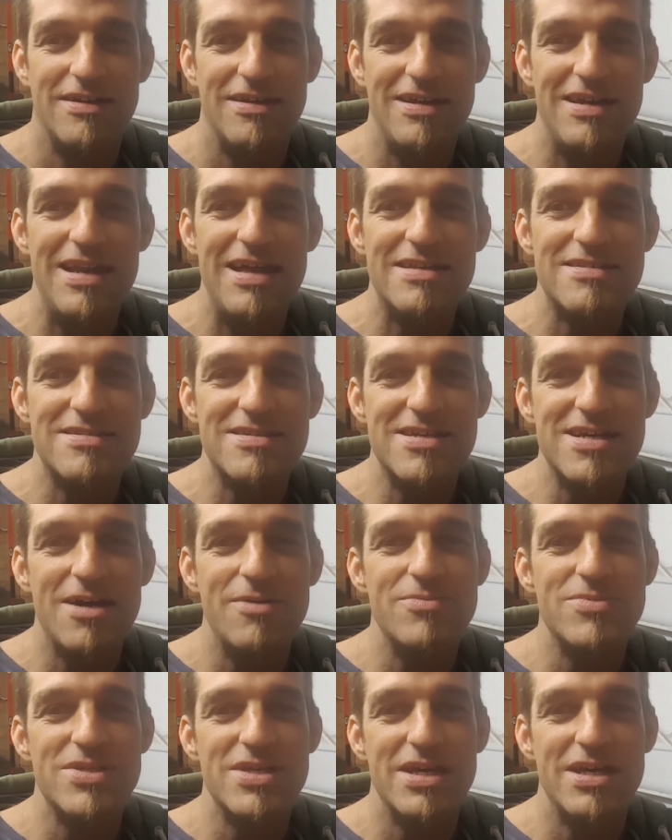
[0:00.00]
Let's
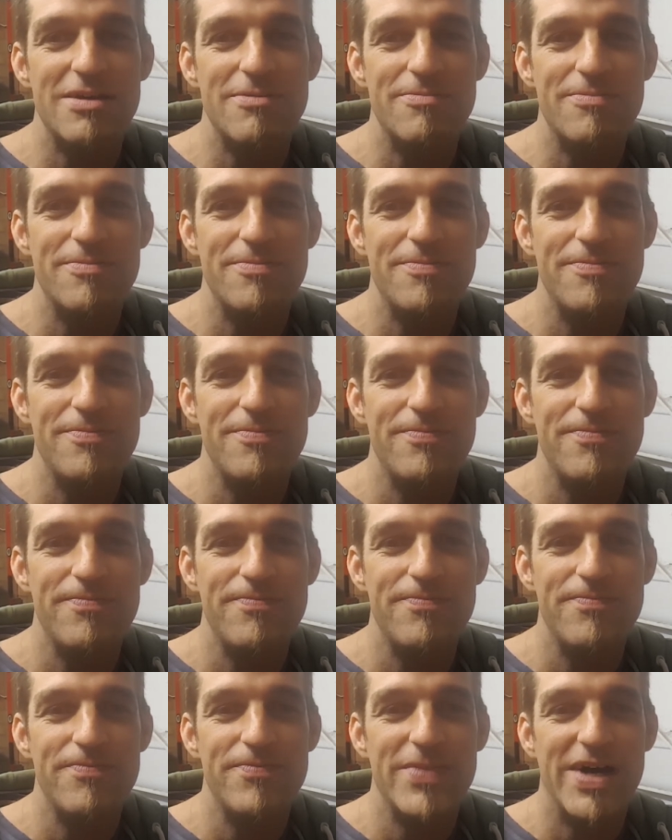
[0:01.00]
come to him
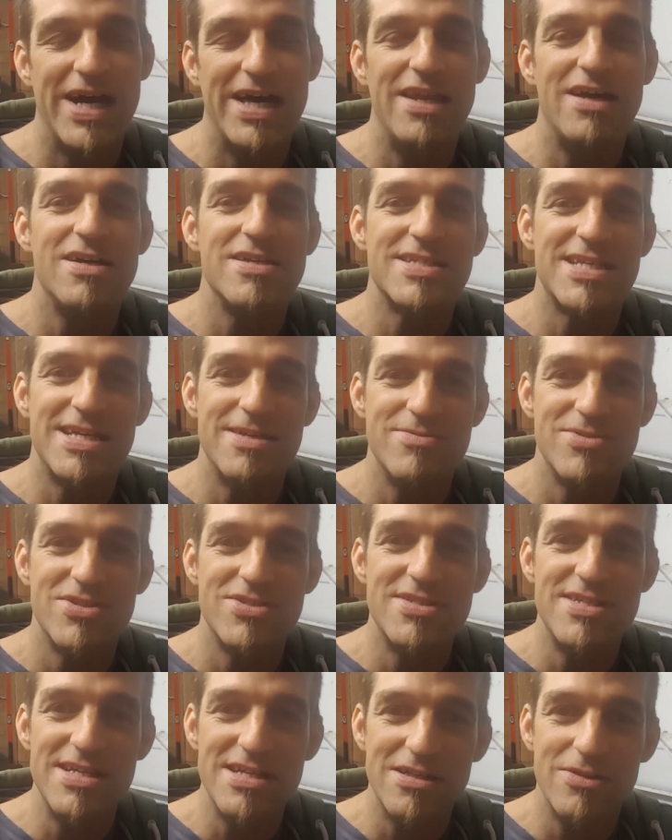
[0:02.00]
and ask him to
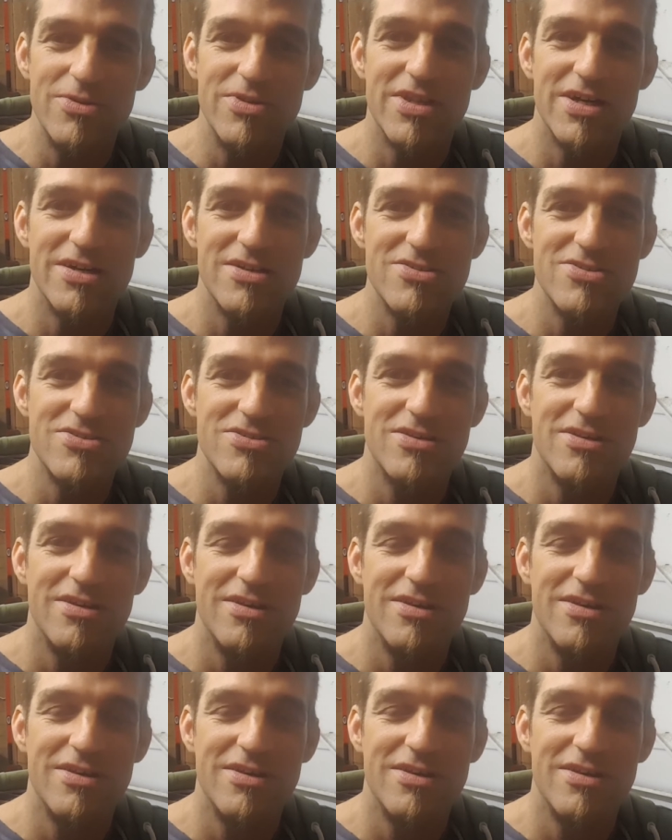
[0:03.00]
deal with us